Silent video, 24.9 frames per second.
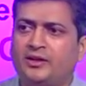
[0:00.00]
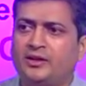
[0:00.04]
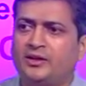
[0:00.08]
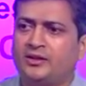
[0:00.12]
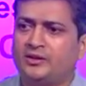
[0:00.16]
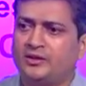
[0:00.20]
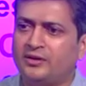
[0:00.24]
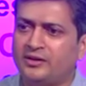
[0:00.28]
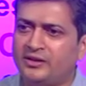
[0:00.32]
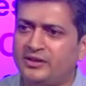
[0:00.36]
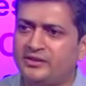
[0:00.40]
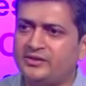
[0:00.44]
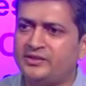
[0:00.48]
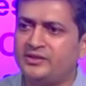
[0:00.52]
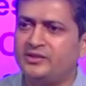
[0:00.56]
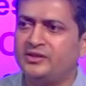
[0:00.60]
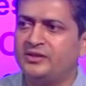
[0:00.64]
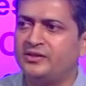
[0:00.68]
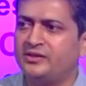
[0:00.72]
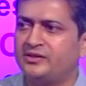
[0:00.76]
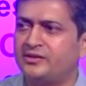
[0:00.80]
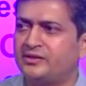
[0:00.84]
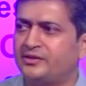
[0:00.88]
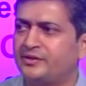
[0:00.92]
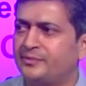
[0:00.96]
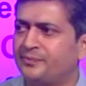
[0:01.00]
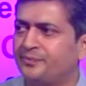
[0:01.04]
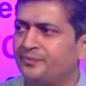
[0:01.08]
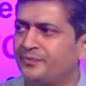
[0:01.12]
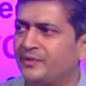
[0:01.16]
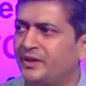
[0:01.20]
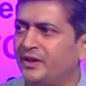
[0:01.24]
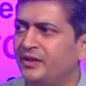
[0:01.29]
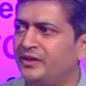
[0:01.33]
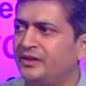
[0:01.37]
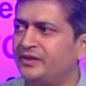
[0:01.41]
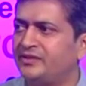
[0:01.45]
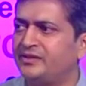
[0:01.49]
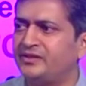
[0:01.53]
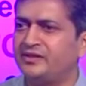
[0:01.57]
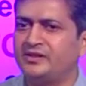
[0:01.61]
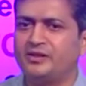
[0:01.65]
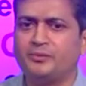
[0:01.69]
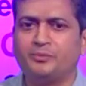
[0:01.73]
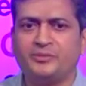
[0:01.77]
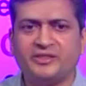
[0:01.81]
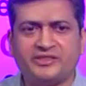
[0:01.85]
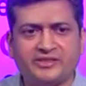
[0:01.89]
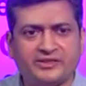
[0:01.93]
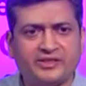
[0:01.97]
The reason is, and this is the
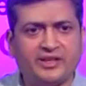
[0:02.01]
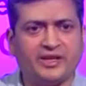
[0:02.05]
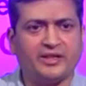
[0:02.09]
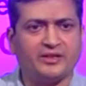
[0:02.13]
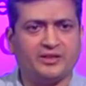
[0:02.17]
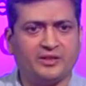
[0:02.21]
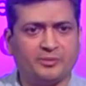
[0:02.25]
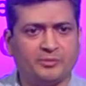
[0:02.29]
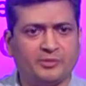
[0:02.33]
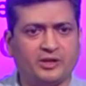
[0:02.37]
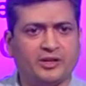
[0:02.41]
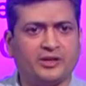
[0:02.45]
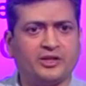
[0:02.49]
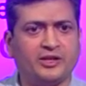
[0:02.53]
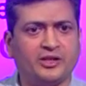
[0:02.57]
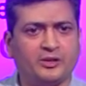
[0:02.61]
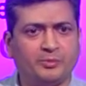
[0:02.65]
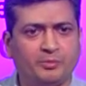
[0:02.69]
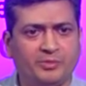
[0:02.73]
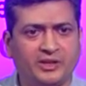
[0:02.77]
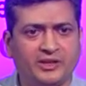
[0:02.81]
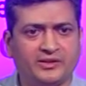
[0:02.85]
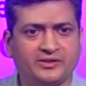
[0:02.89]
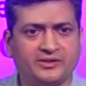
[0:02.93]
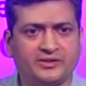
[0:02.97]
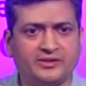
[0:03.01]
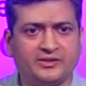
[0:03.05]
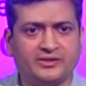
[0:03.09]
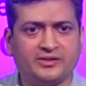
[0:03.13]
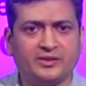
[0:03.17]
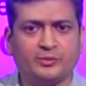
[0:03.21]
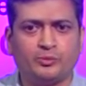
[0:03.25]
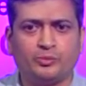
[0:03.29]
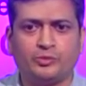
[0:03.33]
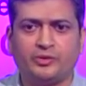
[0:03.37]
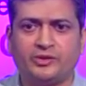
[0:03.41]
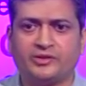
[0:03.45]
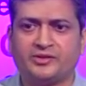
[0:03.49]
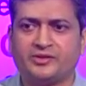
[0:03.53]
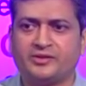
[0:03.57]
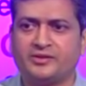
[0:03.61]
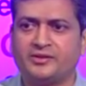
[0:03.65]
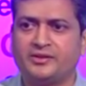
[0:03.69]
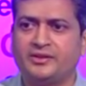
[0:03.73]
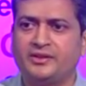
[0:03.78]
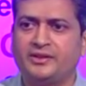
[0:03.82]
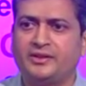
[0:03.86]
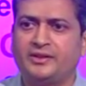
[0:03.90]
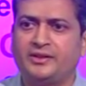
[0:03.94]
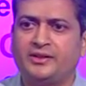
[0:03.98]
mistake the market makes in some ways,
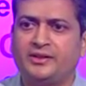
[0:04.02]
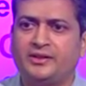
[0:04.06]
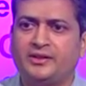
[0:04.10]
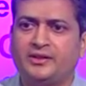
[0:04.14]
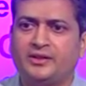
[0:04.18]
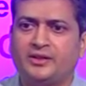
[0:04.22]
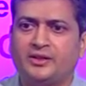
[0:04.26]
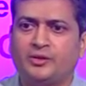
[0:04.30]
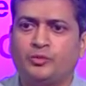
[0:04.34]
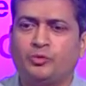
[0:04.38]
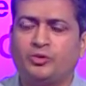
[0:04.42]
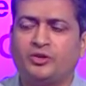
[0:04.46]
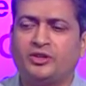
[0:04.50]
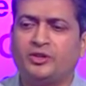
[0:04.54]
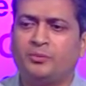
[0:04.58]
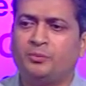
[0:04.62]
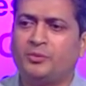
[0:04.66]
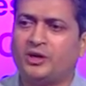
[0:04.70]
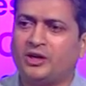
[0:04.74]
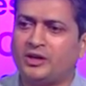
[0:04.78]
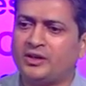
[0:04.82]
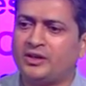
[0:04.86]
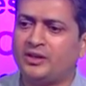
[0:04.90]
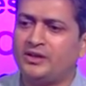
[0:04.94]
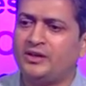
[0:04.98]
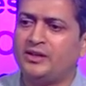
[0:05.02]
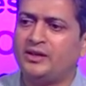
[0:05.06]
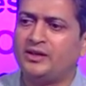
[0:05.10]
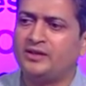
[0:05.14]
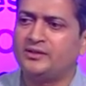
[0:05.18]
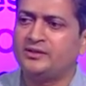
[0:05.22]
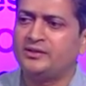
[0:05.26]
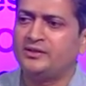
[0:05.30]
what the market does